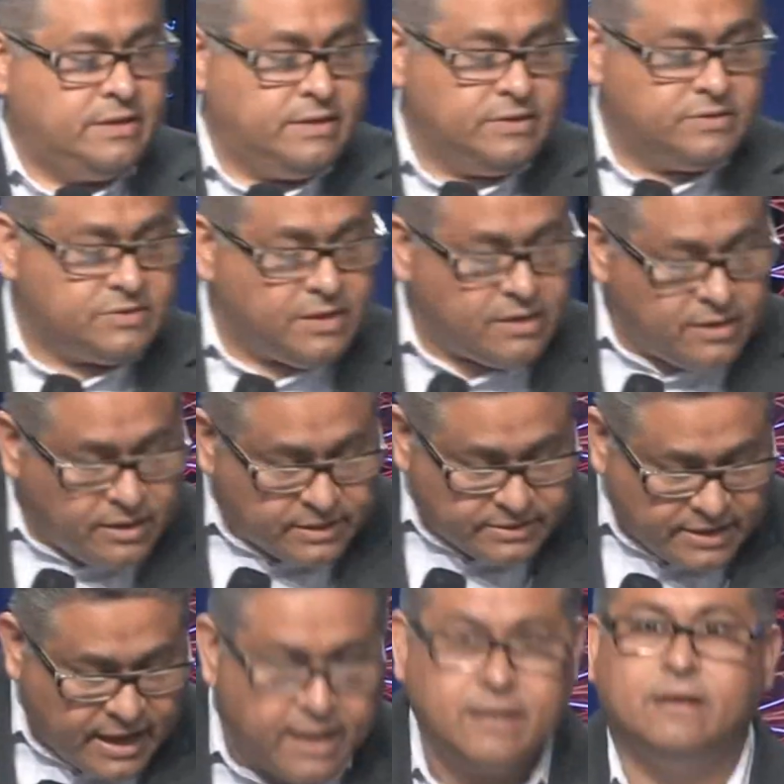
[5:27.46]
Son looked
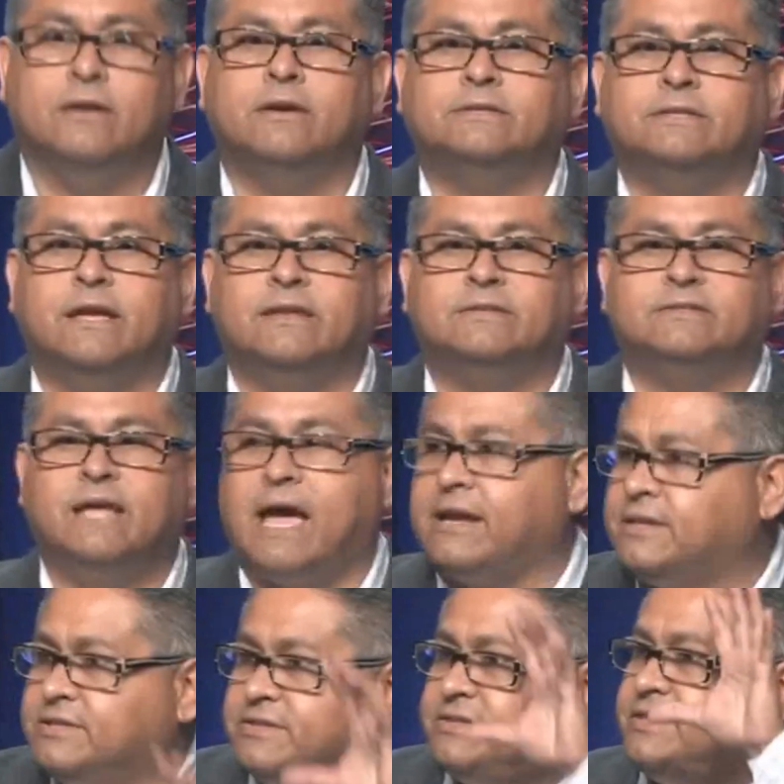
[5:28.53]
at it, looked at his dad. I
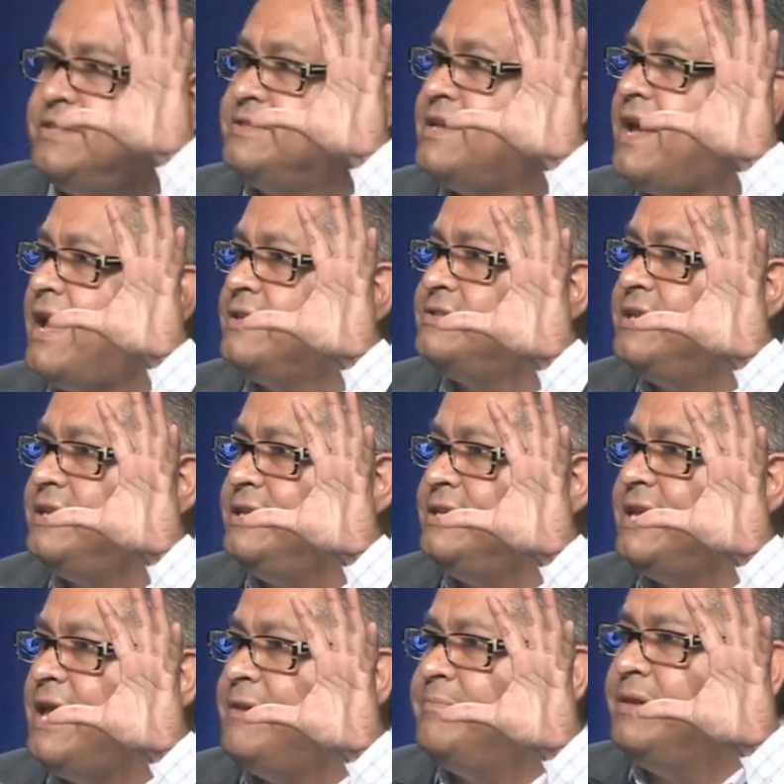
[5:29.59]
could just see his eyes getting
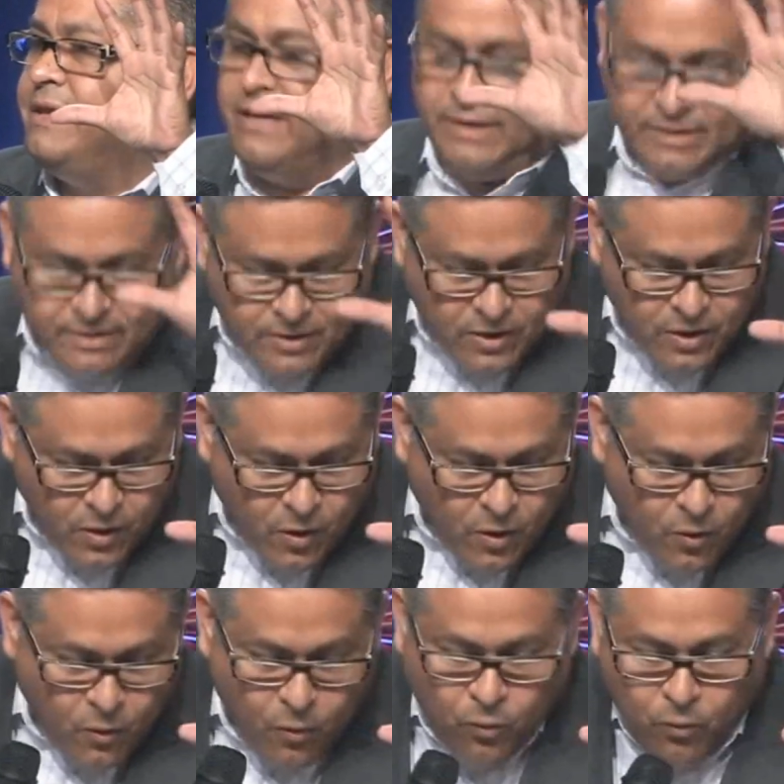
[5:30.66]
yay big.
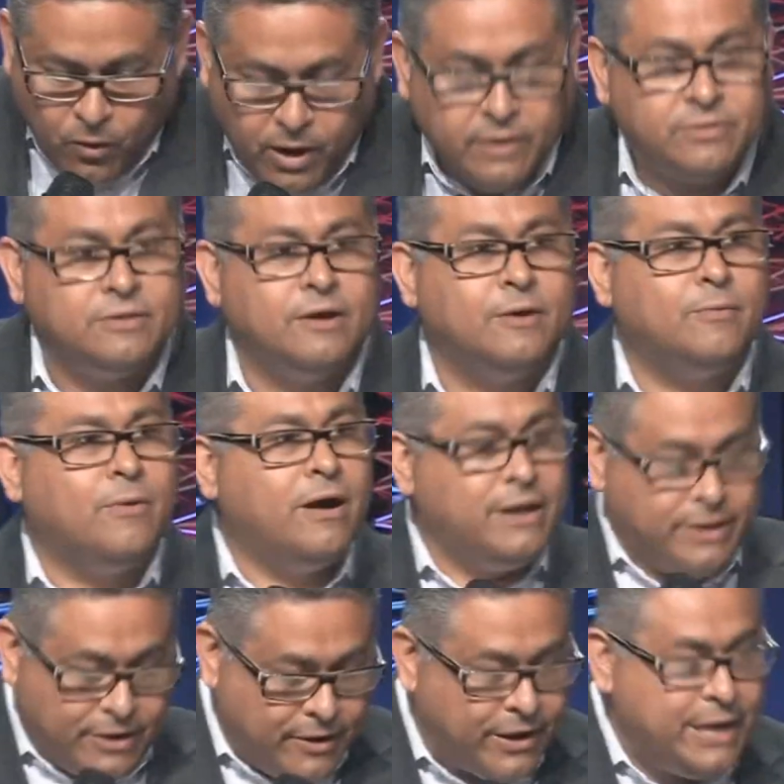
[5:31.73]
What the,
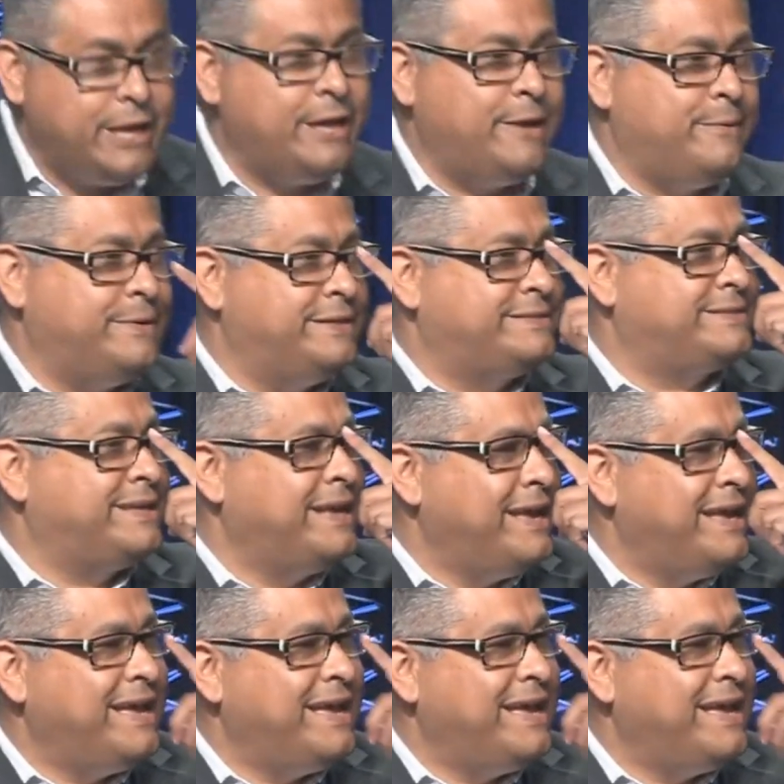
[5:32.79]
he was.